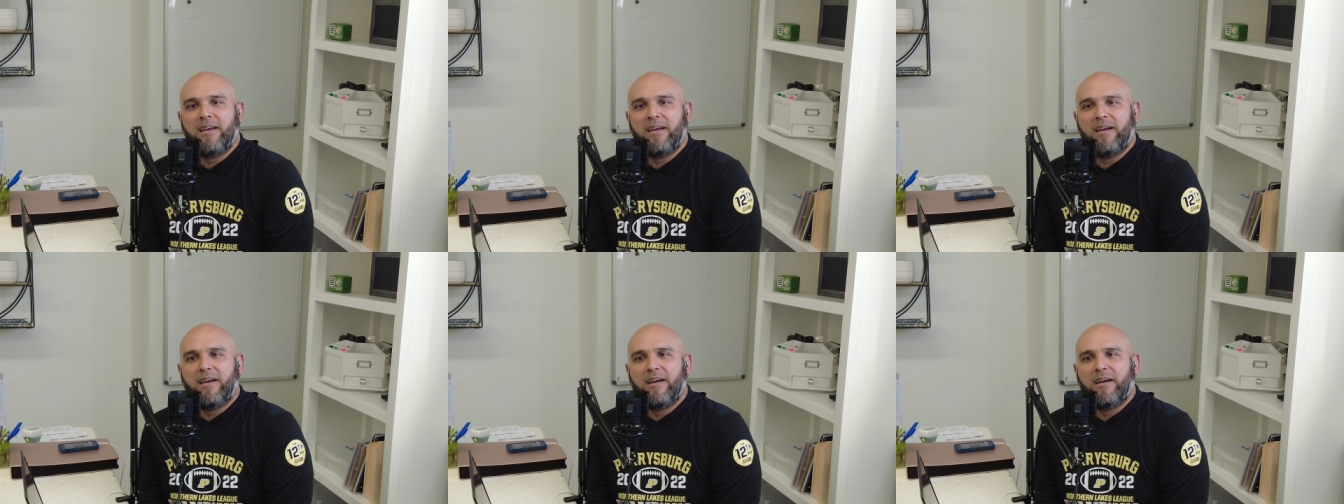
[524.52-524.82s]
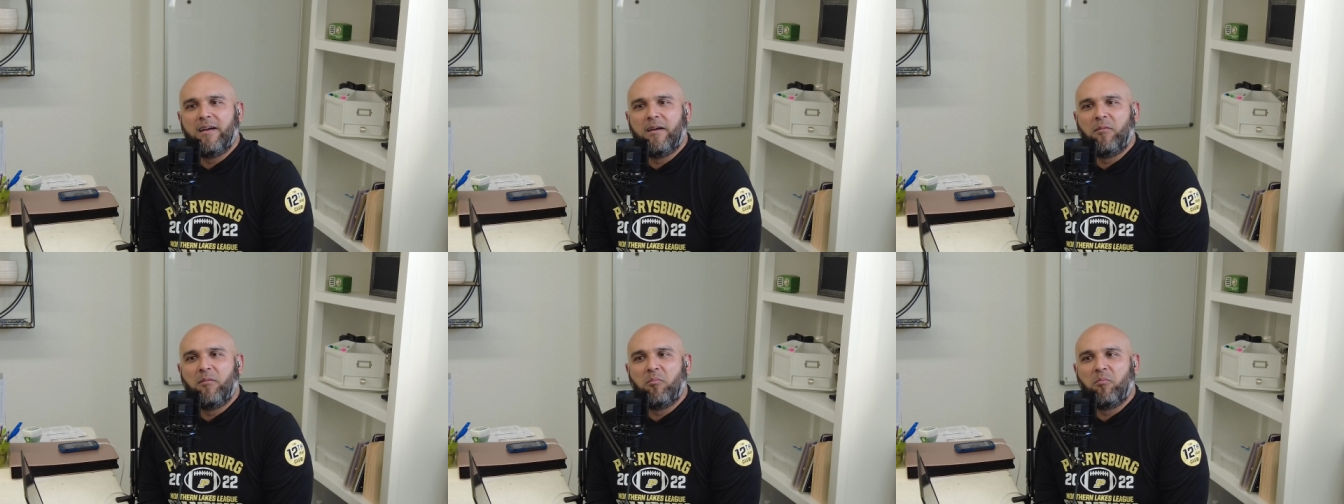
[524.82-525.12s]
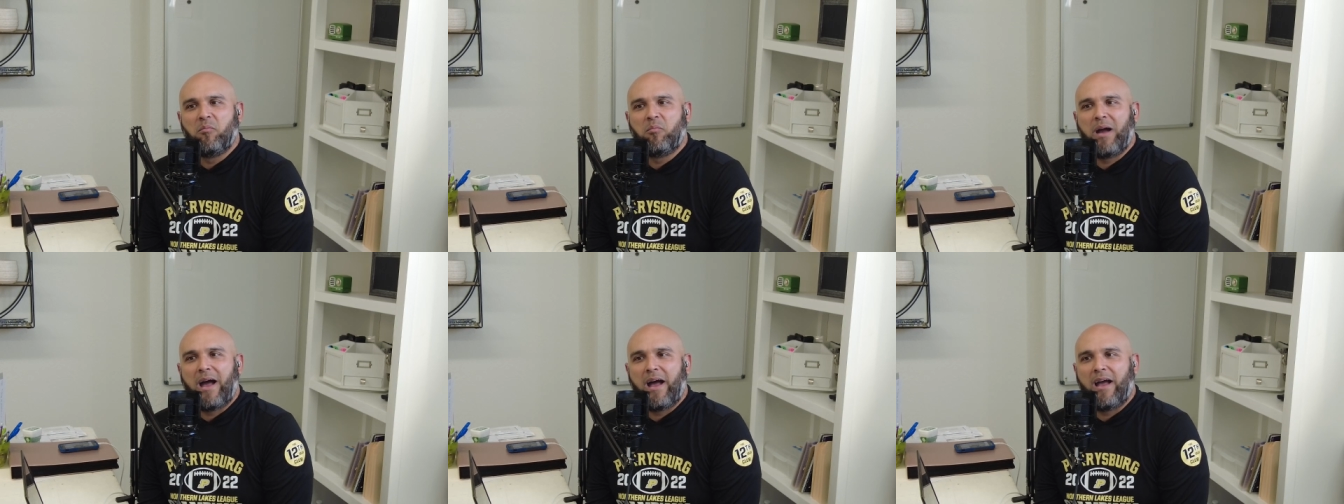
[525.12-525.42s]
um,
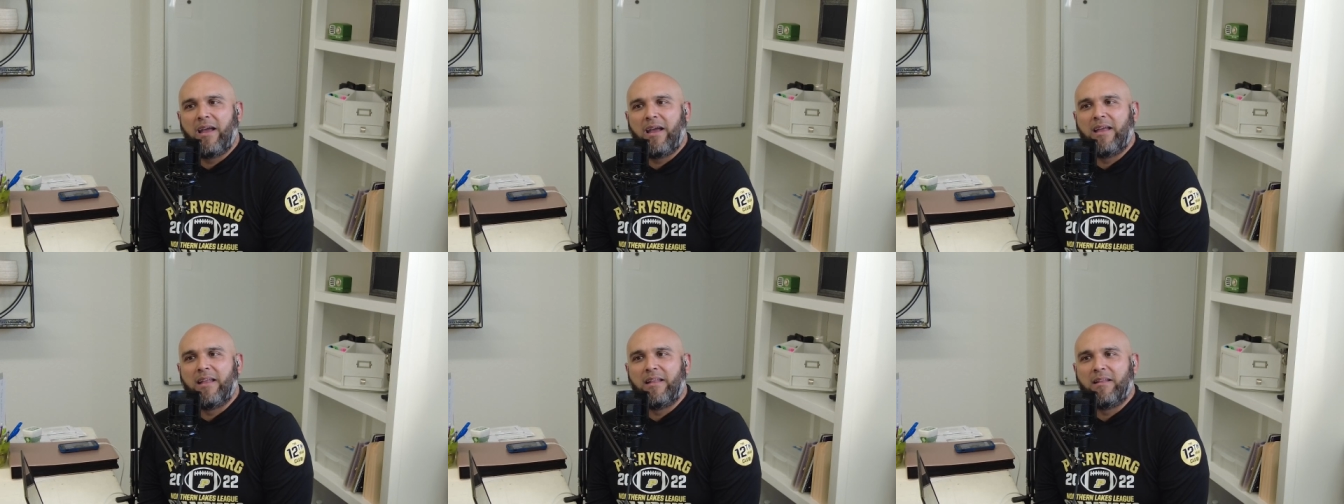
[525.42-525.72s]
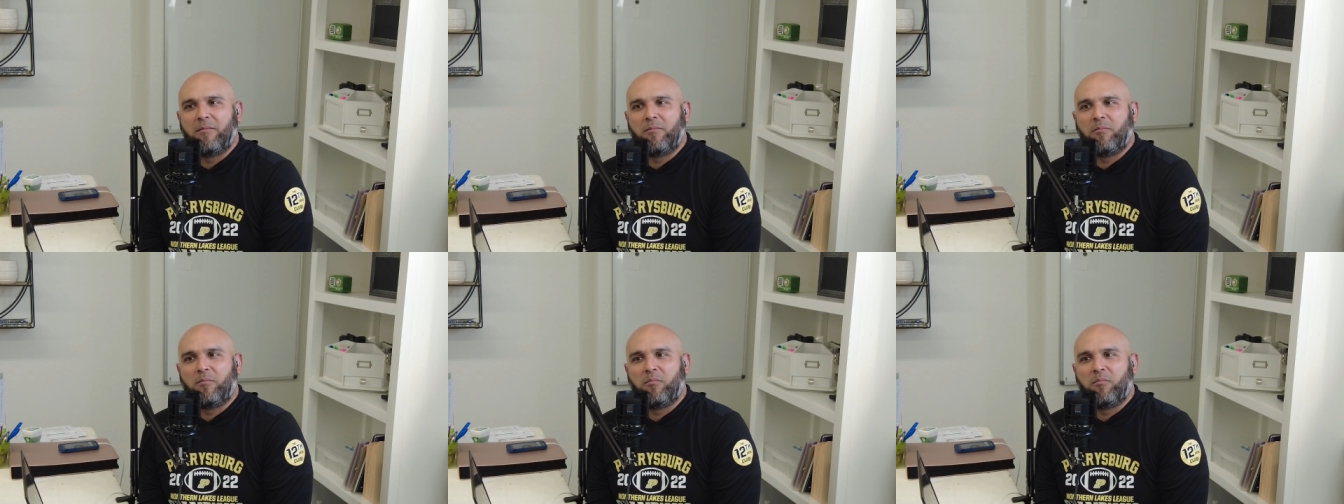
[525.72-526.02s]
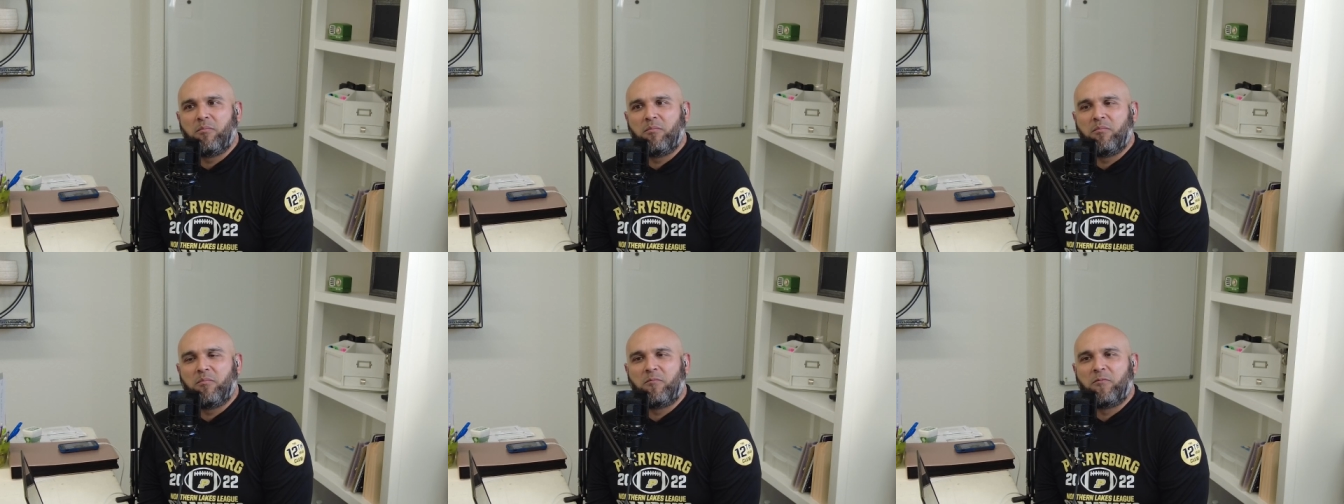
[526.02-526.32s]
pot, and
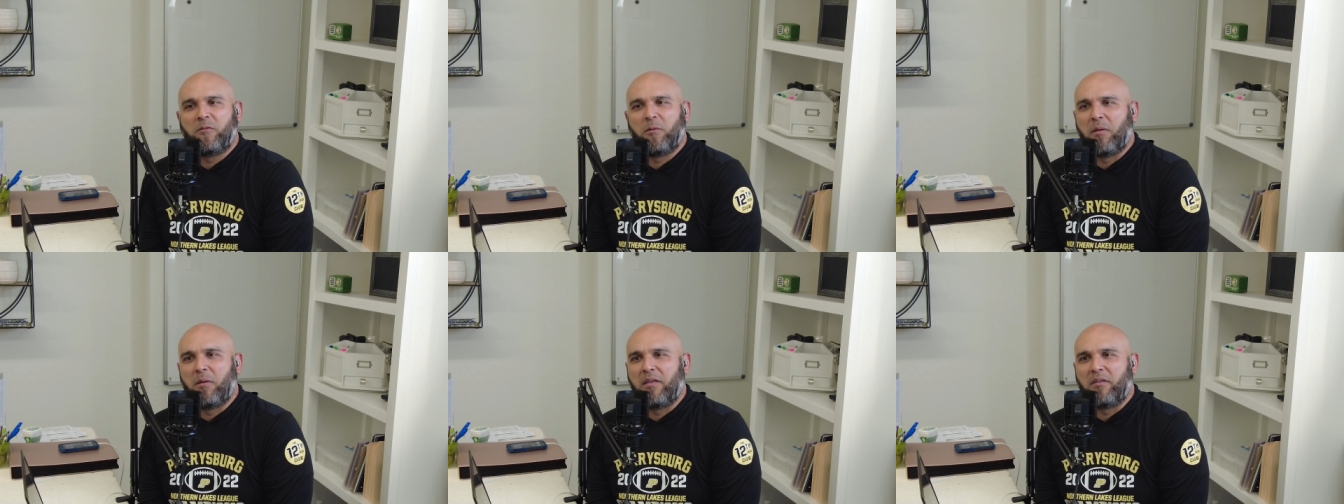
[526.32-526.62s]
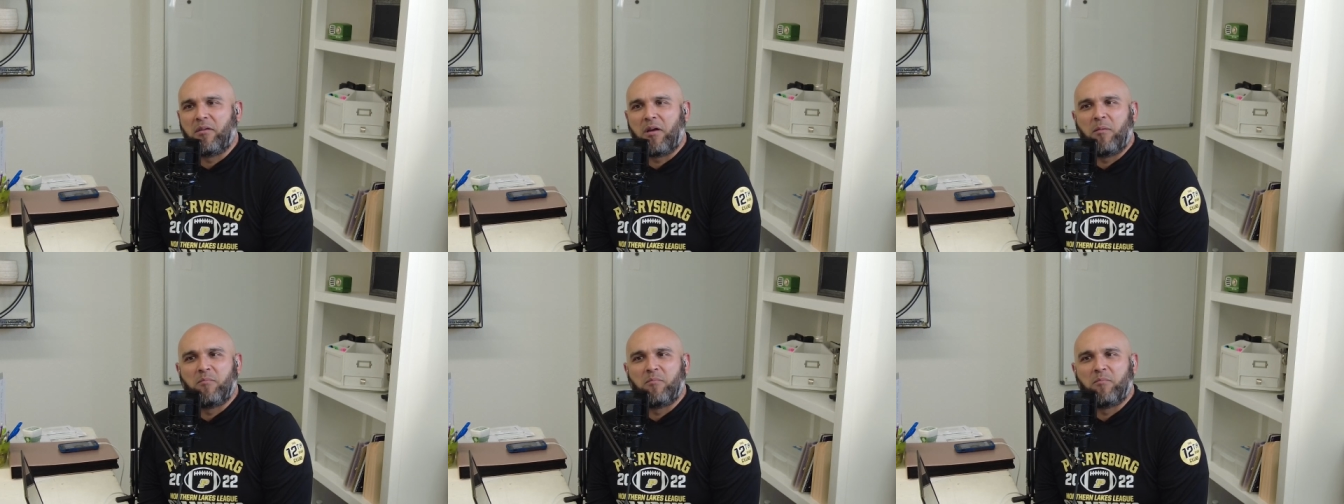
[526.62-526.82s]
some other.